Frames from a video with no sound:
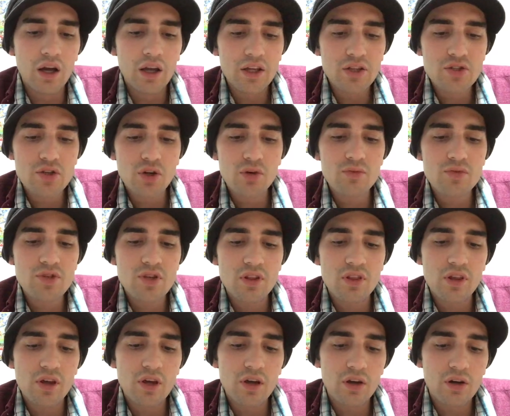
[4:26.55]
In terms
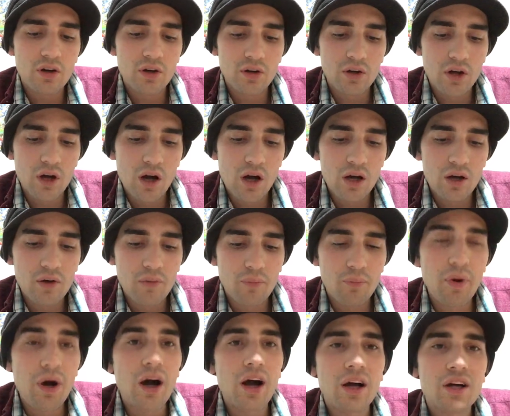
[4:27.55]
of their
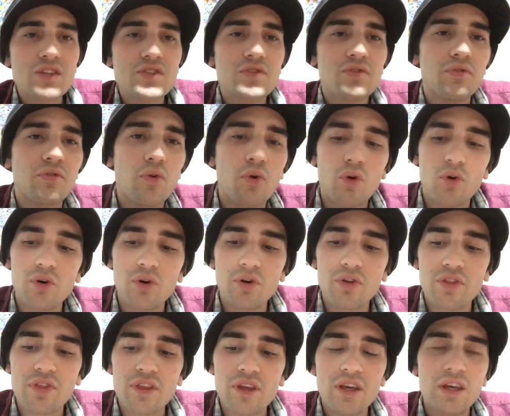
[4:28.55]
box
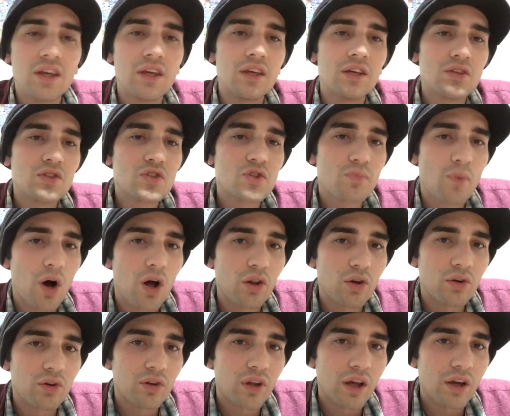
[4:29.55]
for the
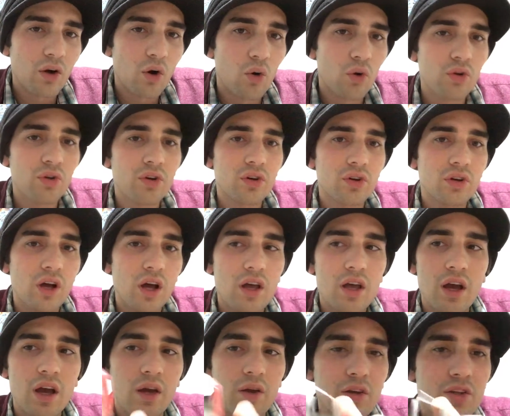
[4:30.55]
smaller like holder,
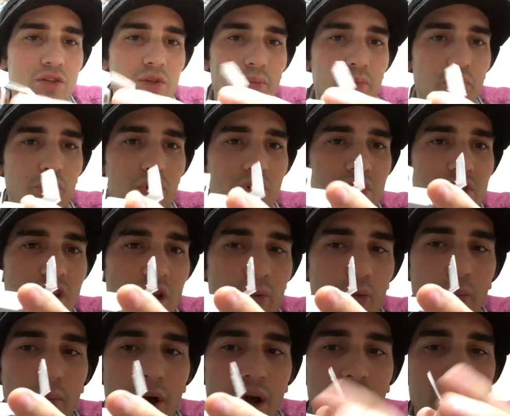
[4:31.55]
it's a pretty
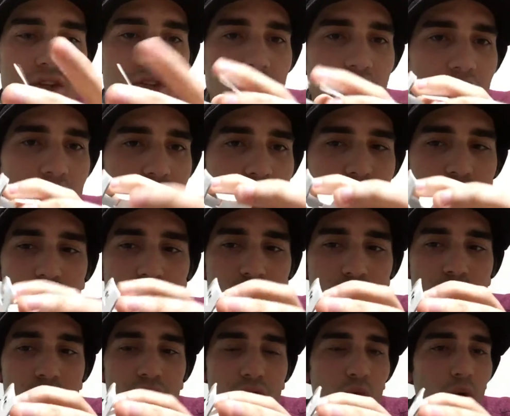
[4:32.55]
stable box, and it's
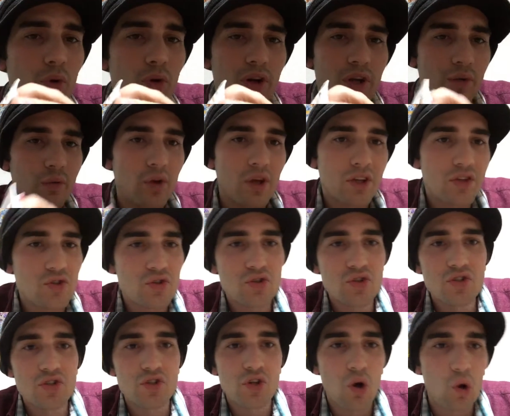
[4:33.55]
straightforward. It's
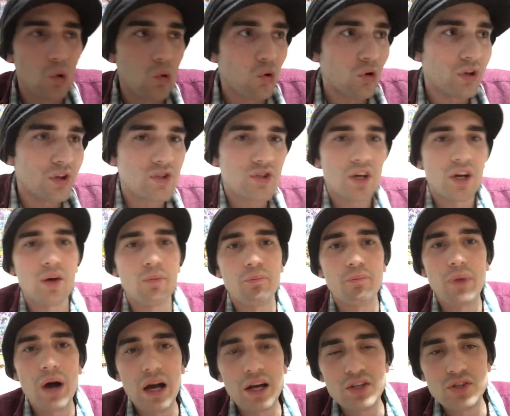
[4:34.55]
just old. It's like a
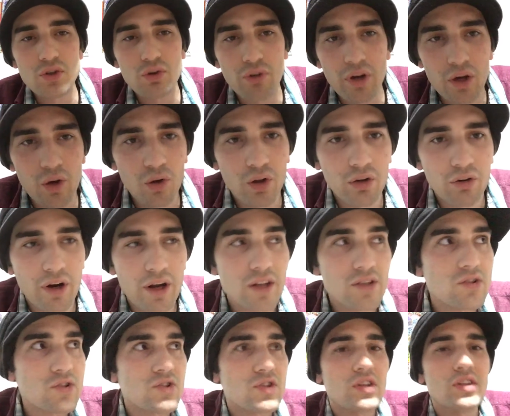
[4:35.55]
box of Crayola
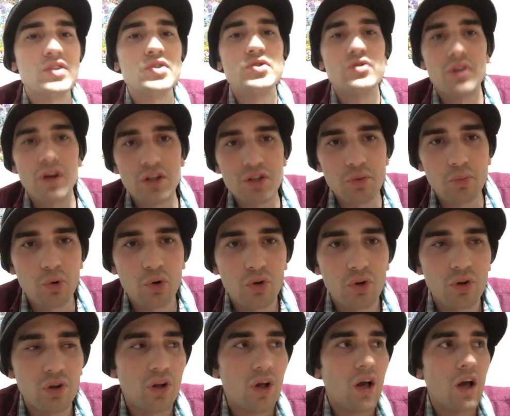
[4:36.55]
crayons. It's
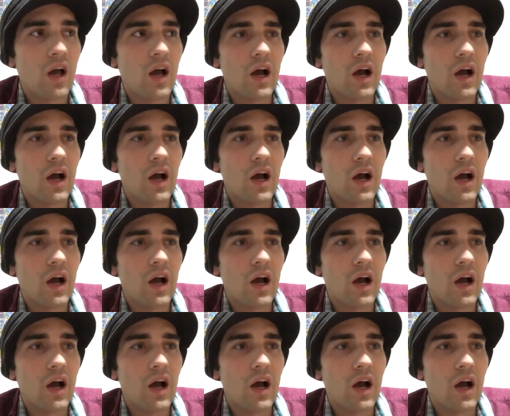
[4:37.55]
indestructible.